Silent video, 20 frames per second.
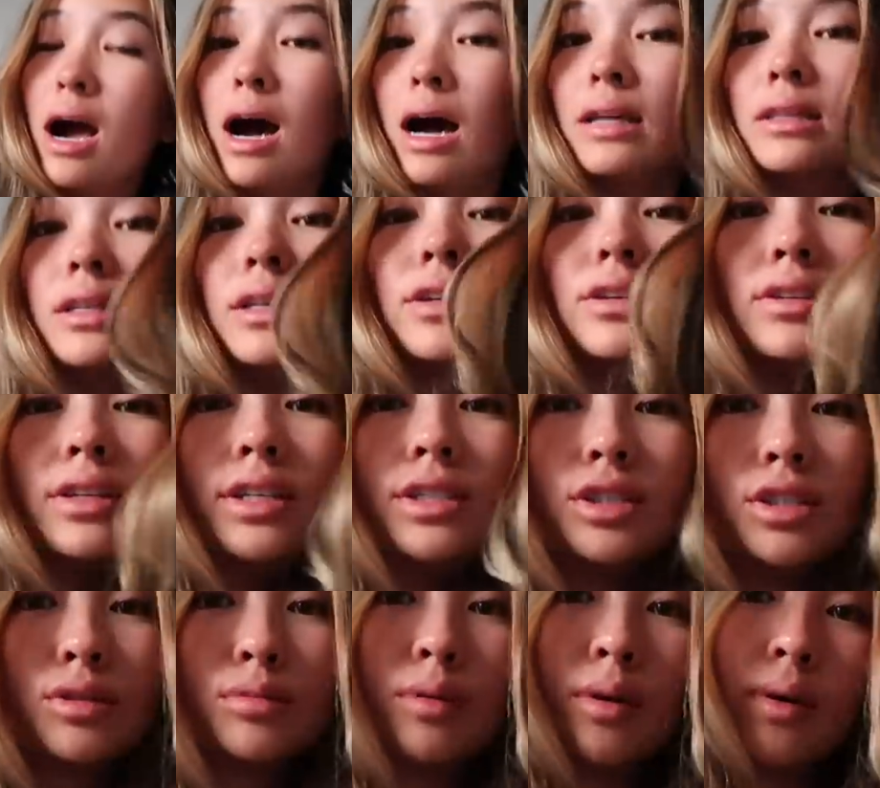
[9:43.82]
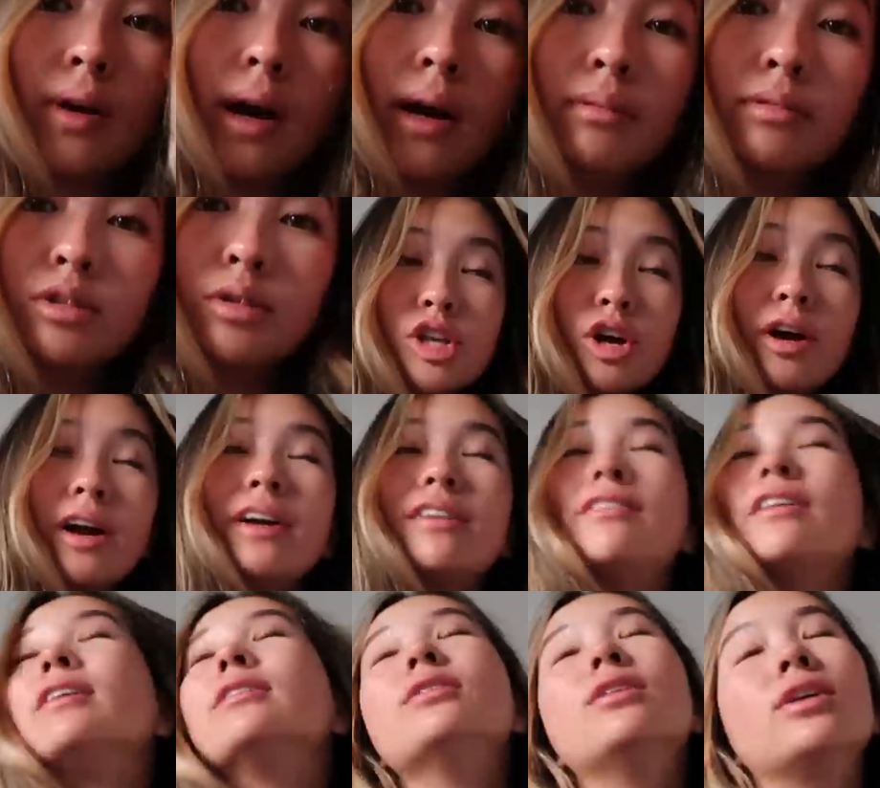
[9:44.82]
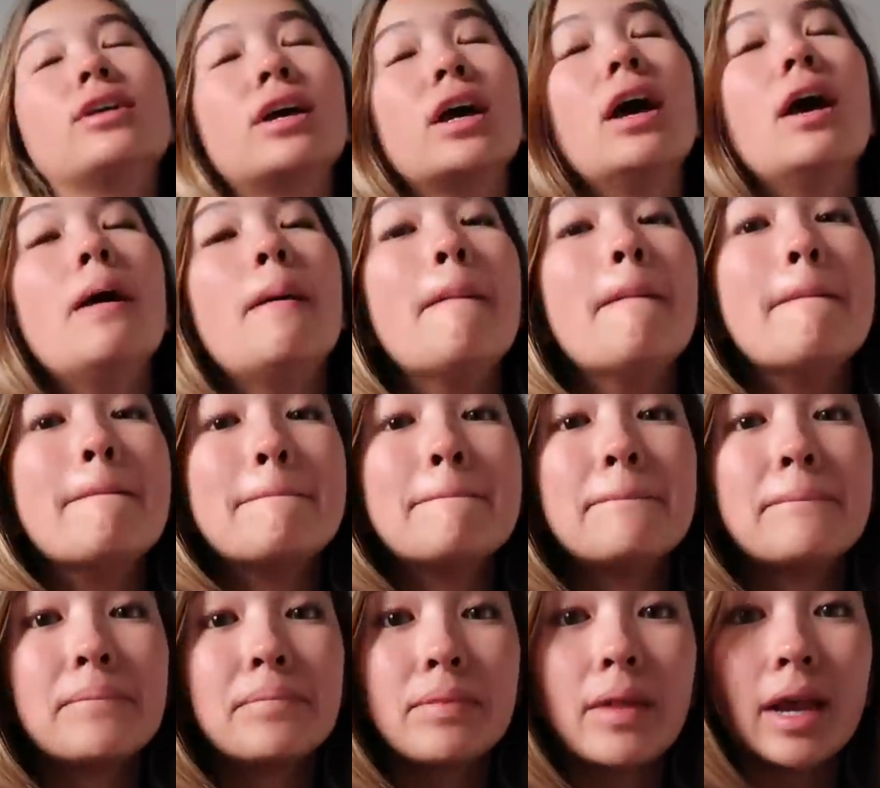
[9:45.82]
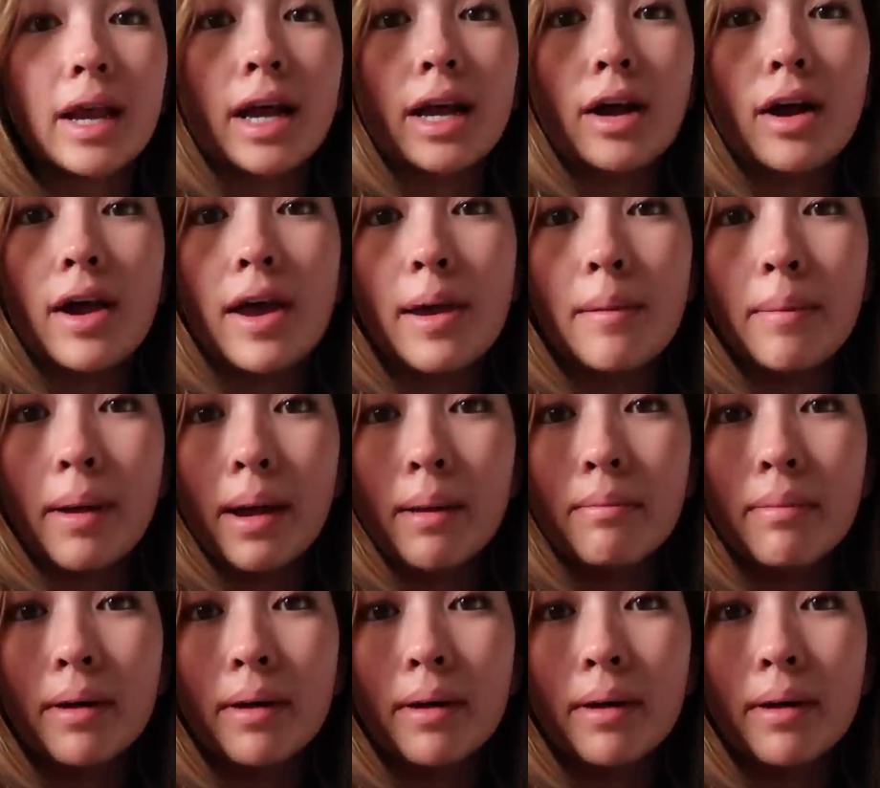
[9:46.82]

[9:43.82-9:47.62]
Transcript: I literally just woke up. Sorry if I look like I got hit by a